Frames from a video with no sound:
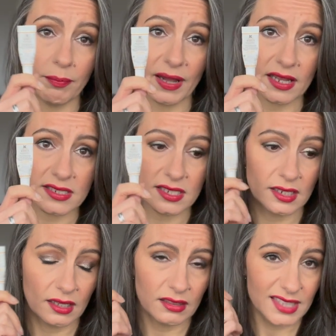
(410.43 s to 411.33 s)
but
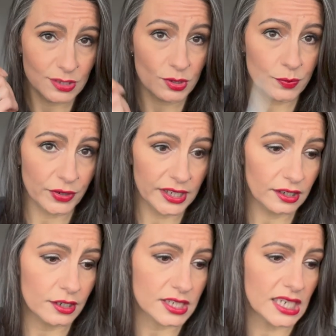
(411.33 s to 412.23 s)
this was pretty good.